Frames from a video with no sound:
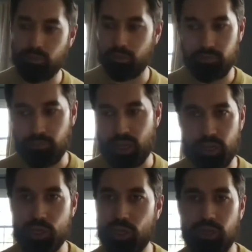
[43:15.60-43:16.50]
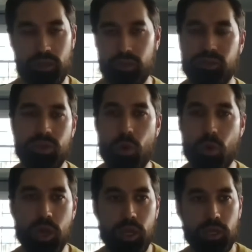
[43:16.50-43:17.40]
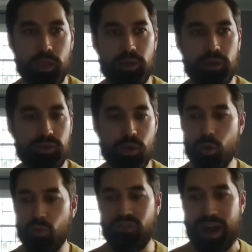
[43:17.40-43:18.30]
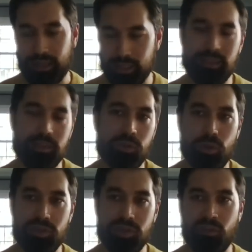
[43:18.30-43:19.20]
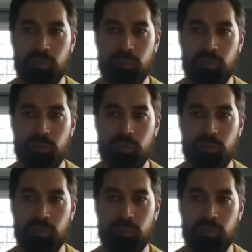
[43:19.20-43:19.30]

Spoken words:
making sure that there is no violence and that sort of stuff.